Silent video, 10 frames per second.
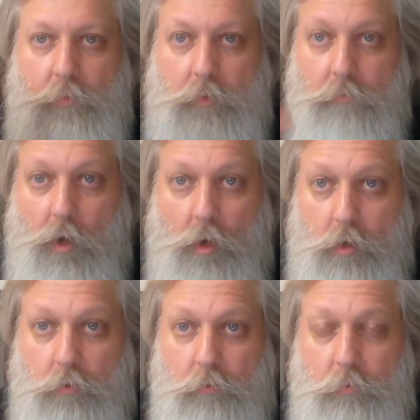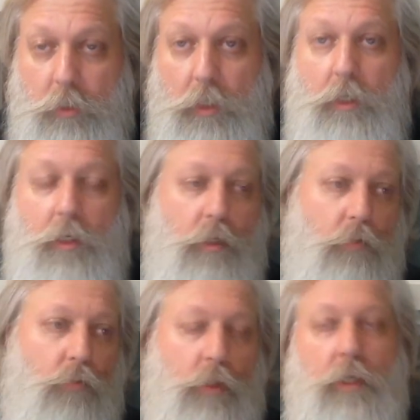Tomorrow,
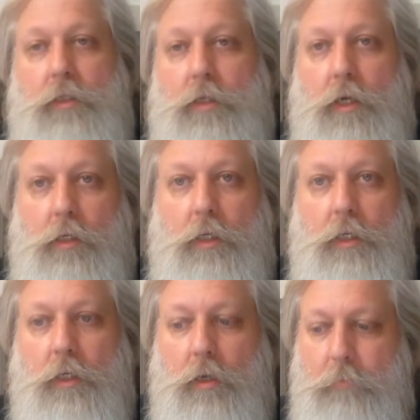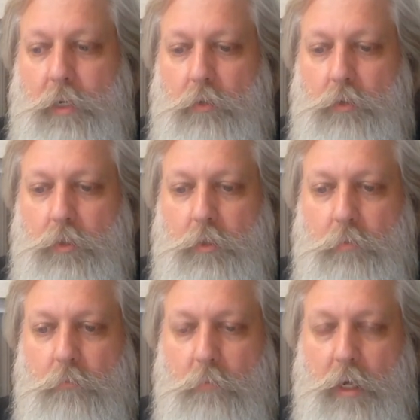we're going to talk about
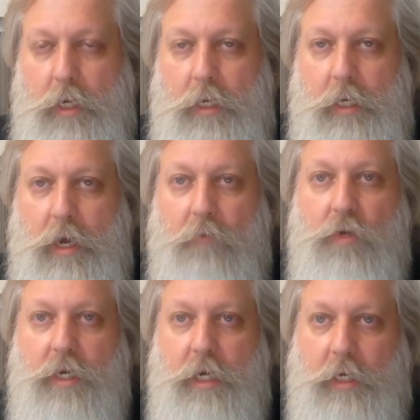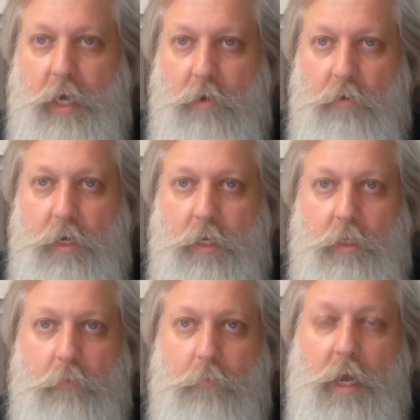my everyday carry,
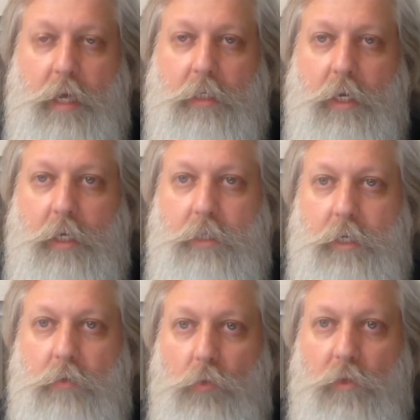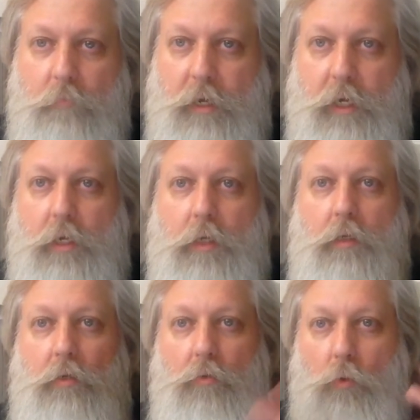the bag that I take with me
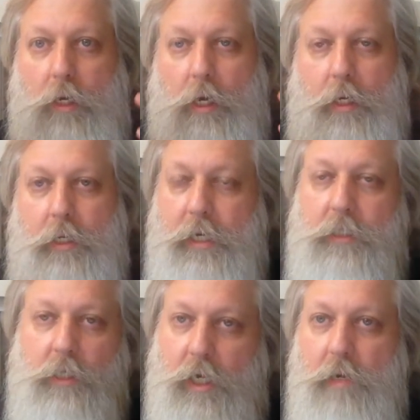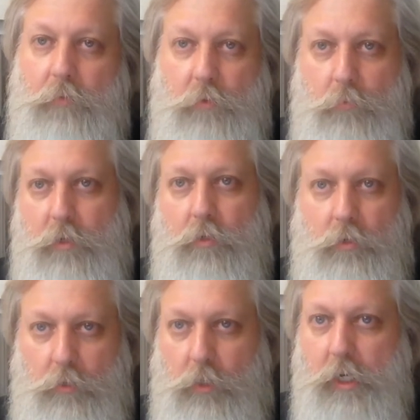when I need to keep the
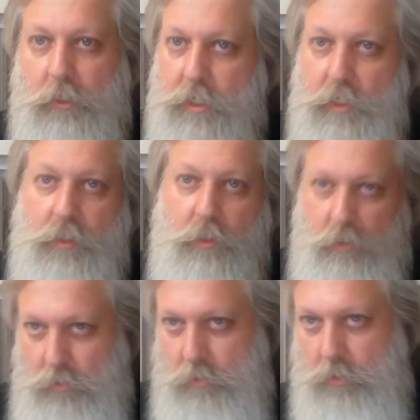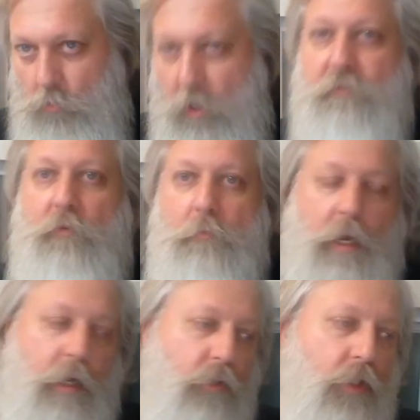beard looking decent away from the
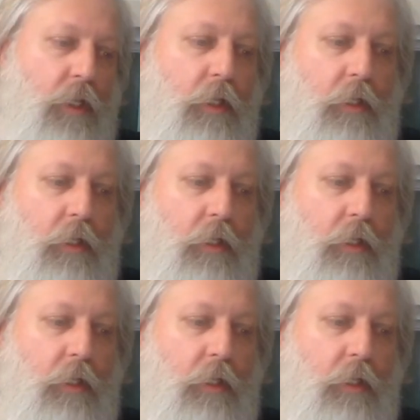house.